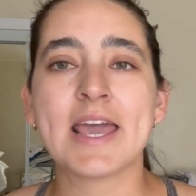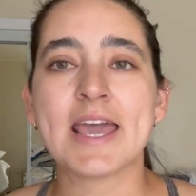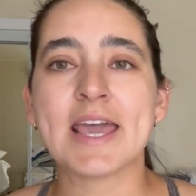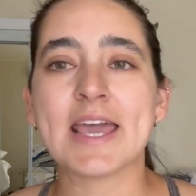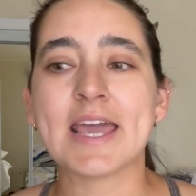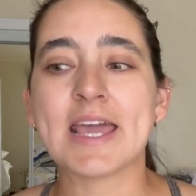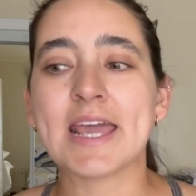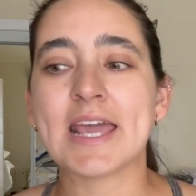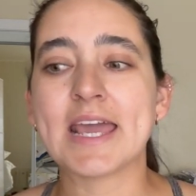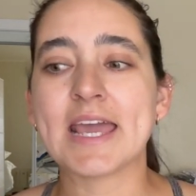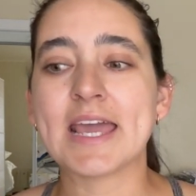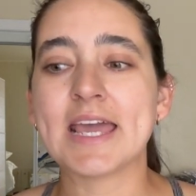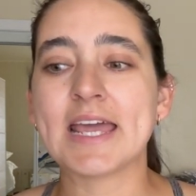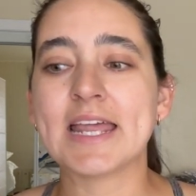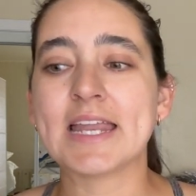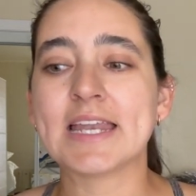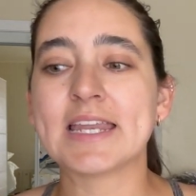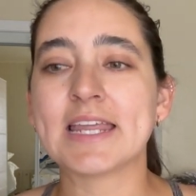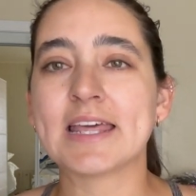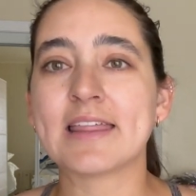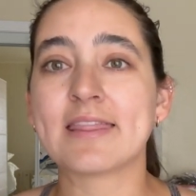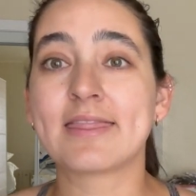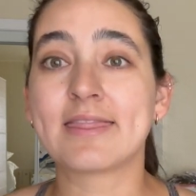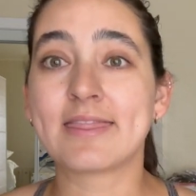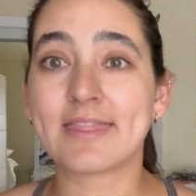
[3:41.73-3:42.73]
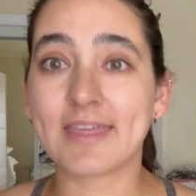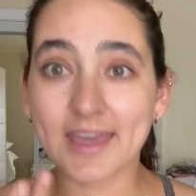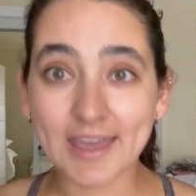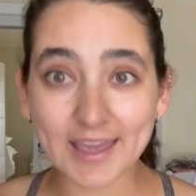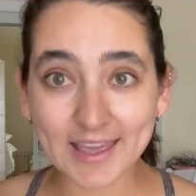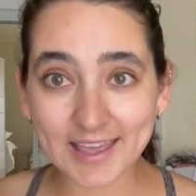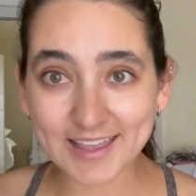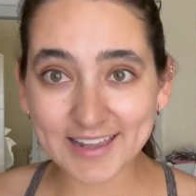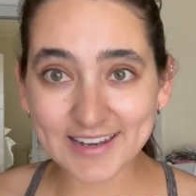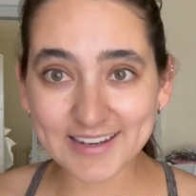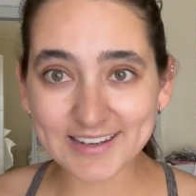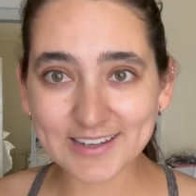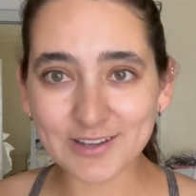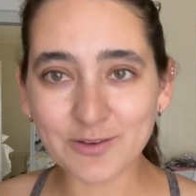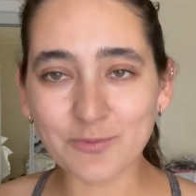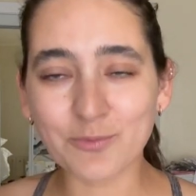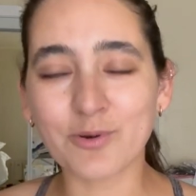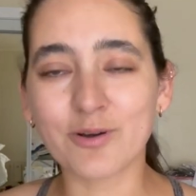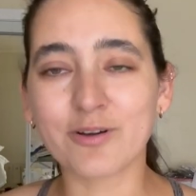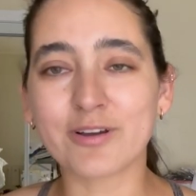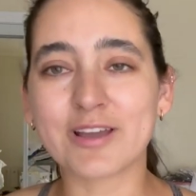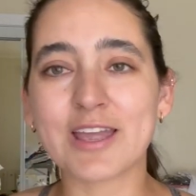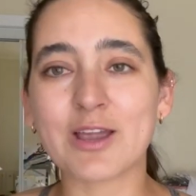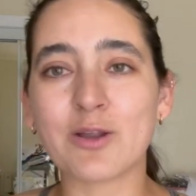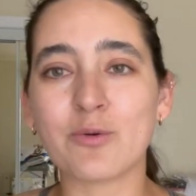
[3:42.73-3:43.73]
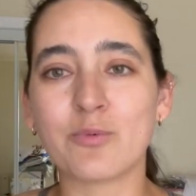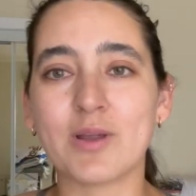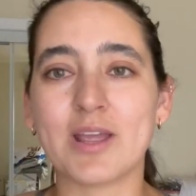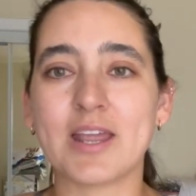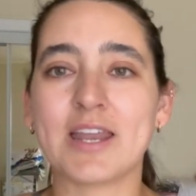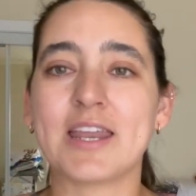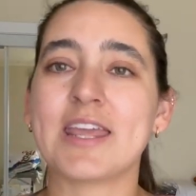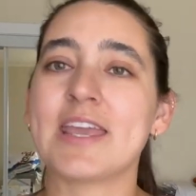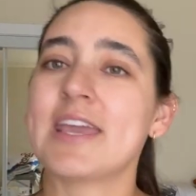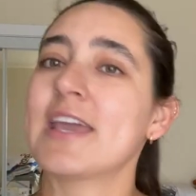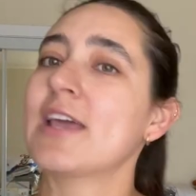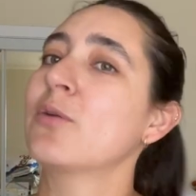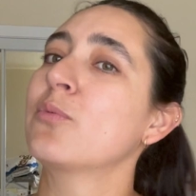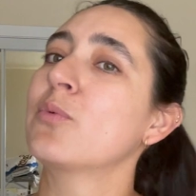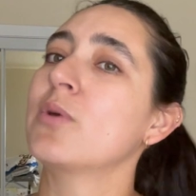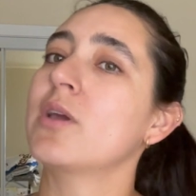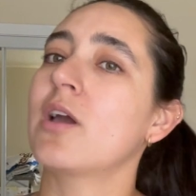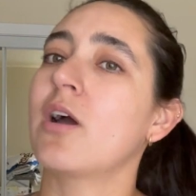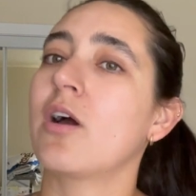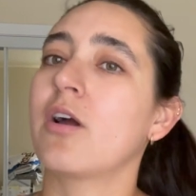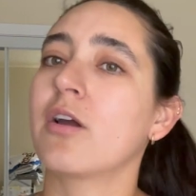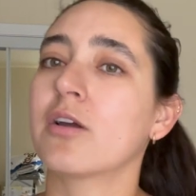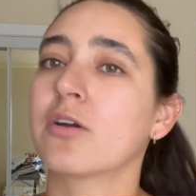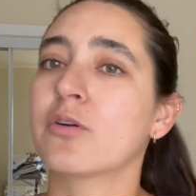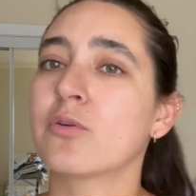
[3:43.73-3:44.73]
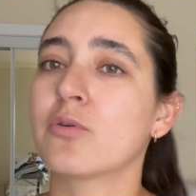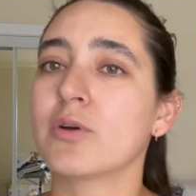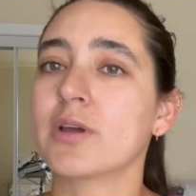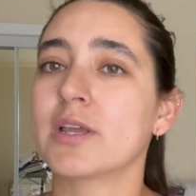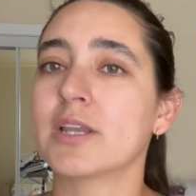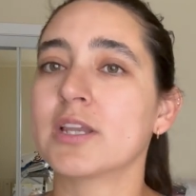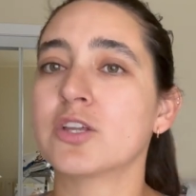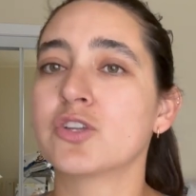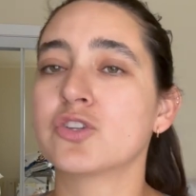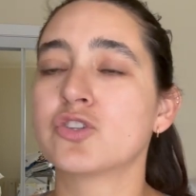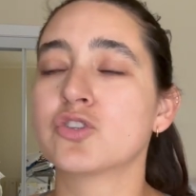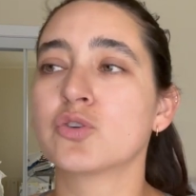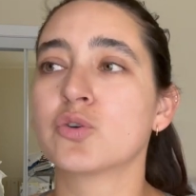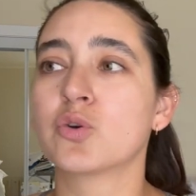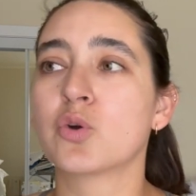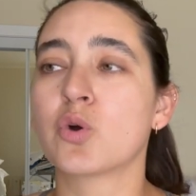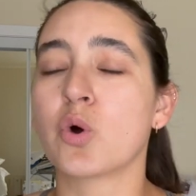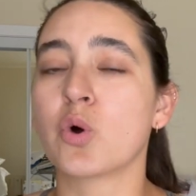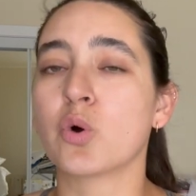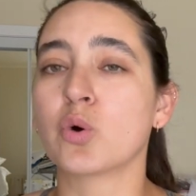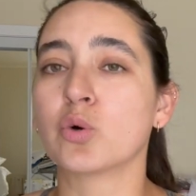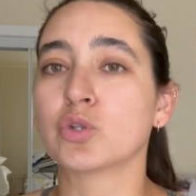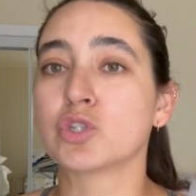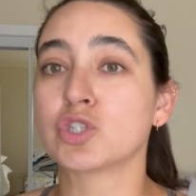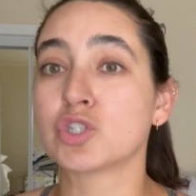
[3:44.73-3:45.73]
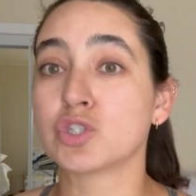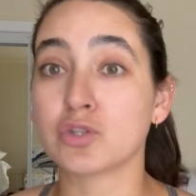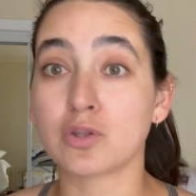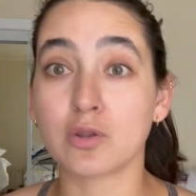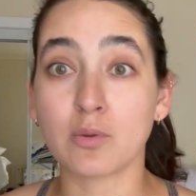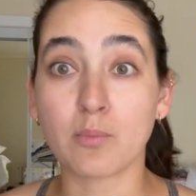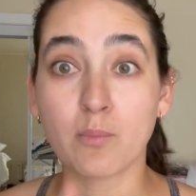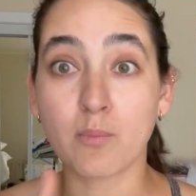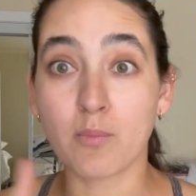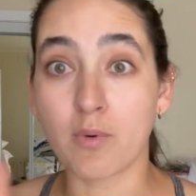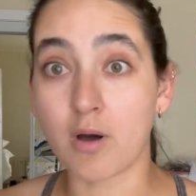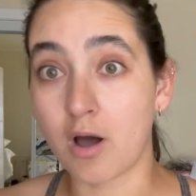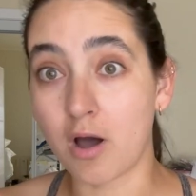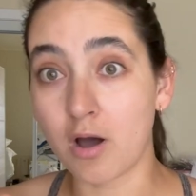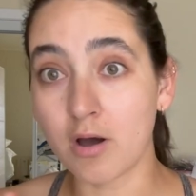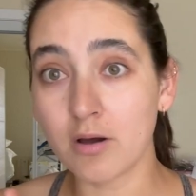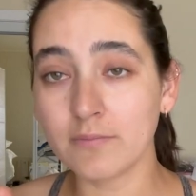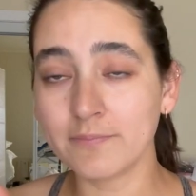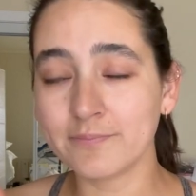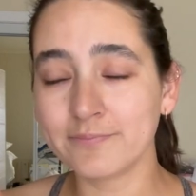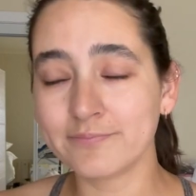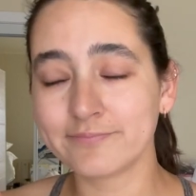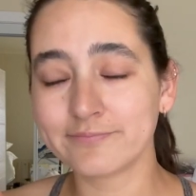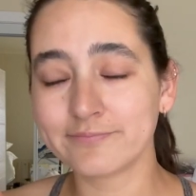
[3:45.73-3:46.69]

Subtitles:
and then we'll get ready and we are going to go to the mall.